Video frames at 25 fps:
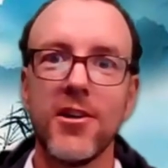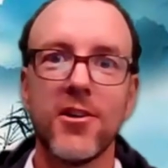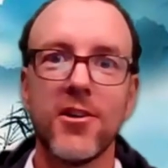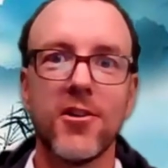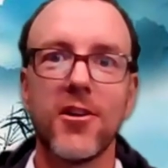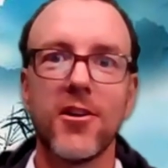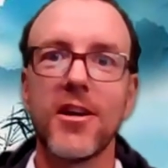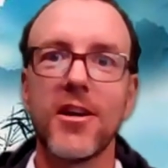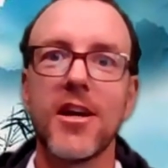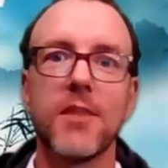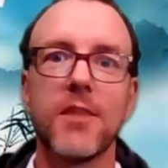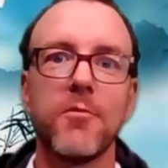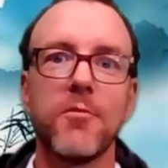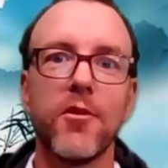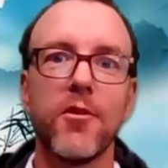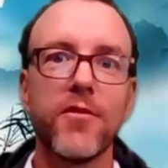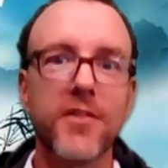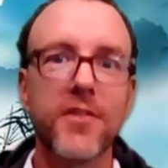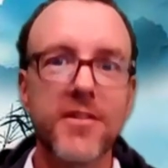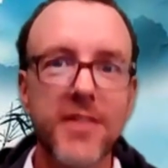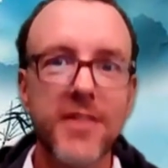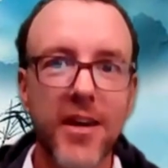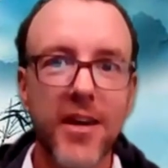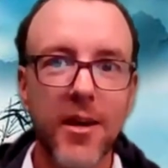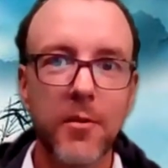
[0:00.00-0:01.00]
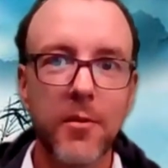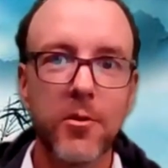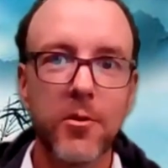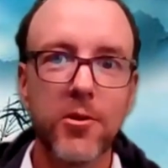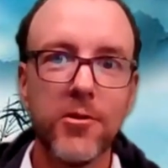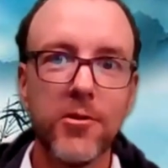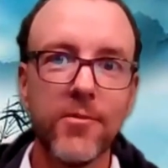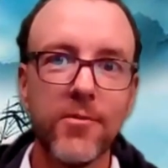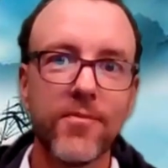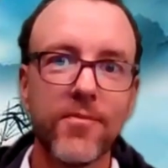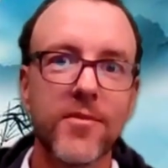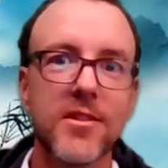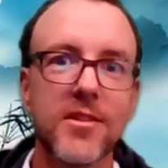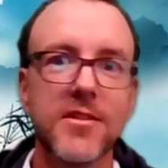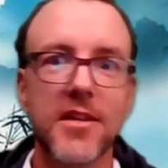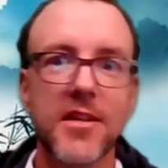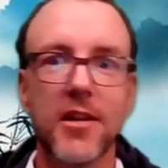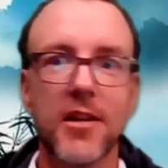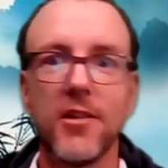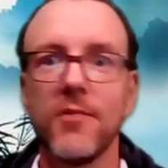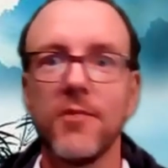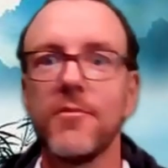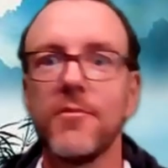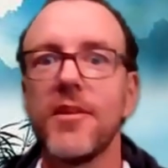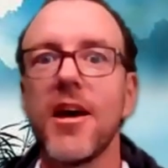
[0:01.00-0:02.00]
you know, get them off the table,
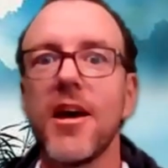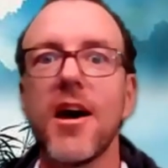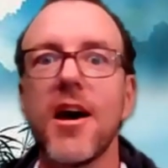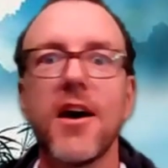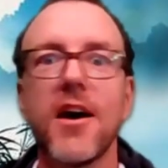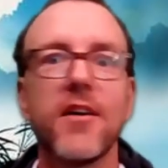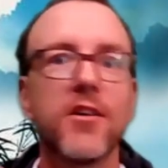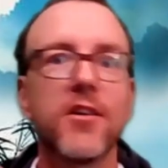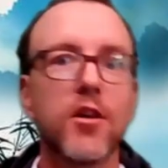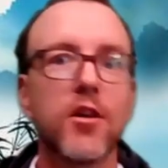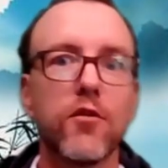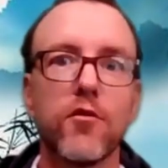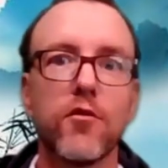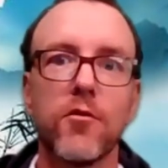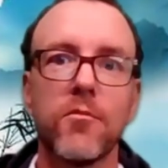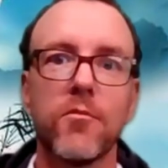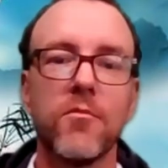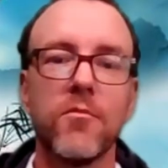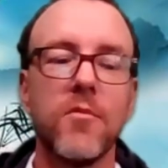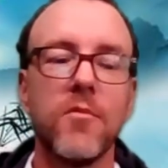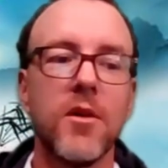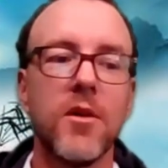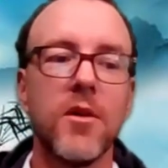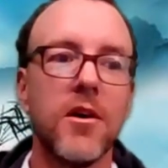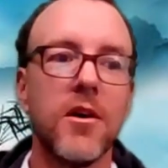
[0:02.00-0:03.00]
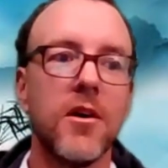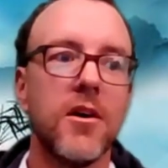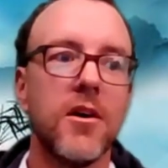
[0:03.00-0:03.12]
settle them down, give them